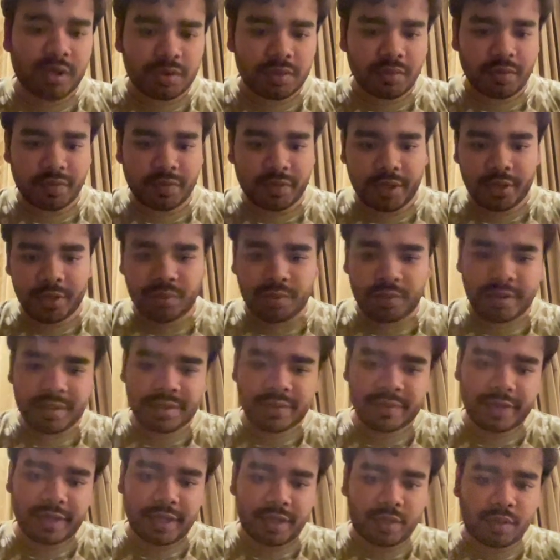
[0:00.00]
So what we can do is
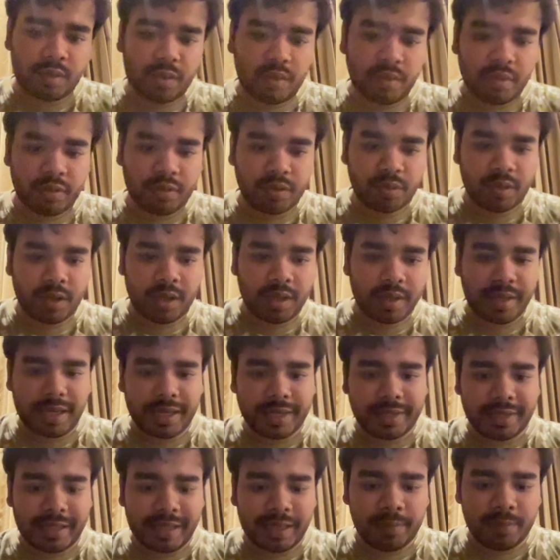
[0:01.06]
we can go to our
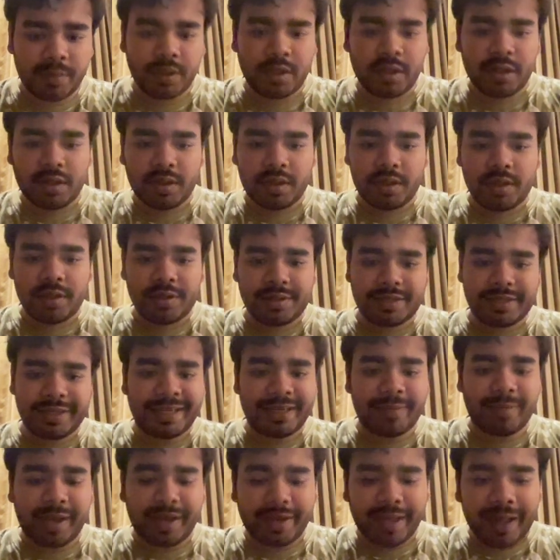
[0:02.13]
React app, cd
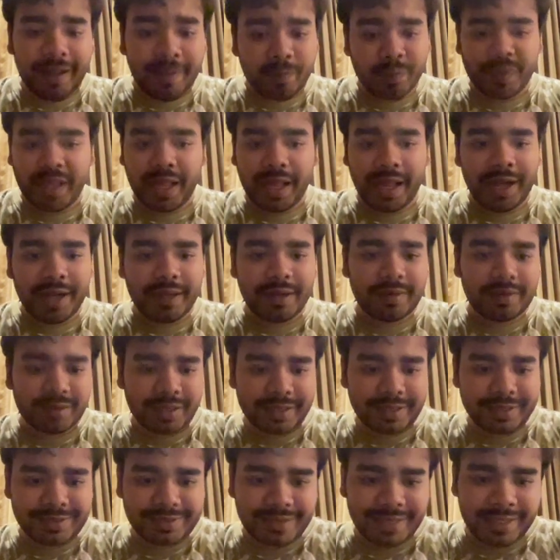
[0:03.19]
my app, and
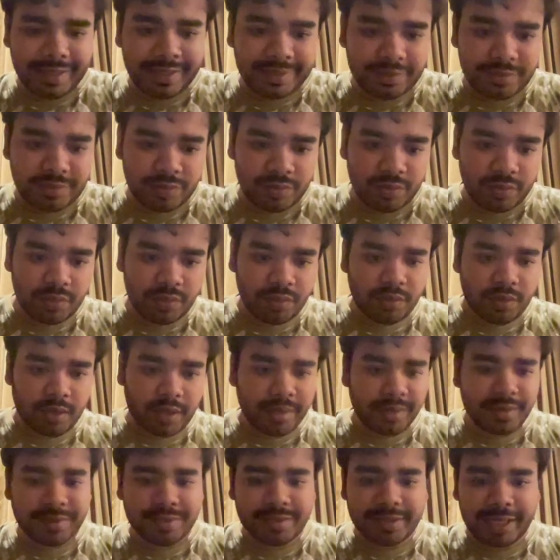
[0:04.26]
it's saying us to run
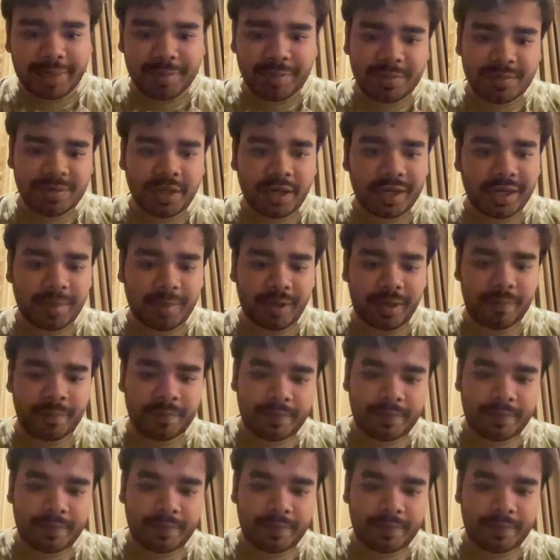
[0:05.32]
this npm start command.